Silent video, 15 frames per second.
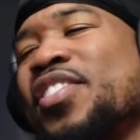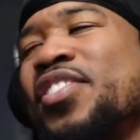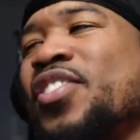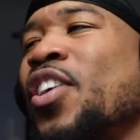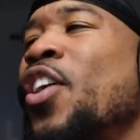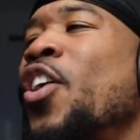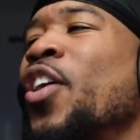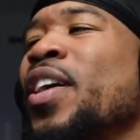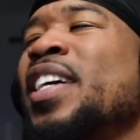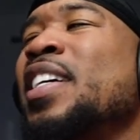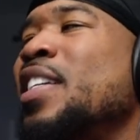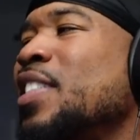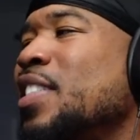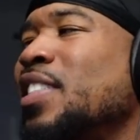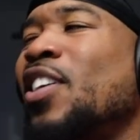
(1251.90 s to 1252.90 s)
a song. He
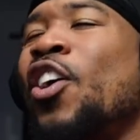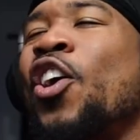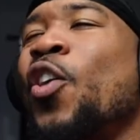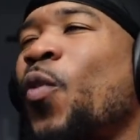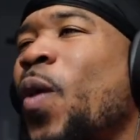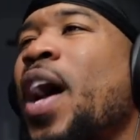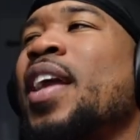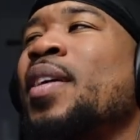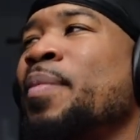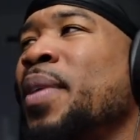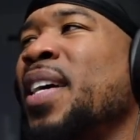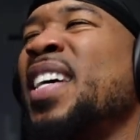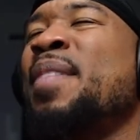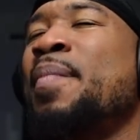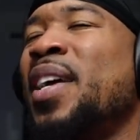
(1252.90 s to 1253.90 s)
a songwriter,
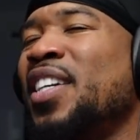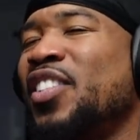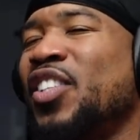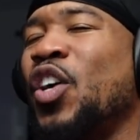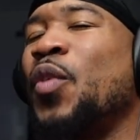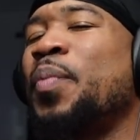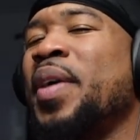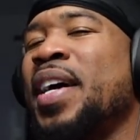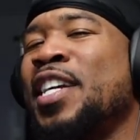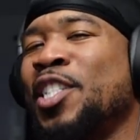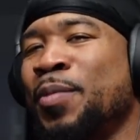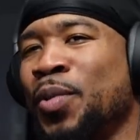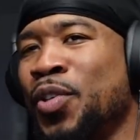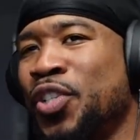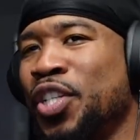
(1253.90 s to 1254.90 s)
man. He make dope
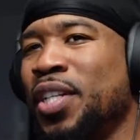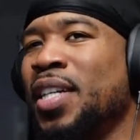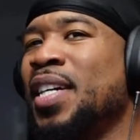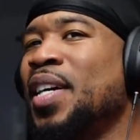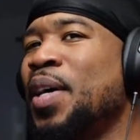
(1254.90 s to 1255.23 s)
ass music.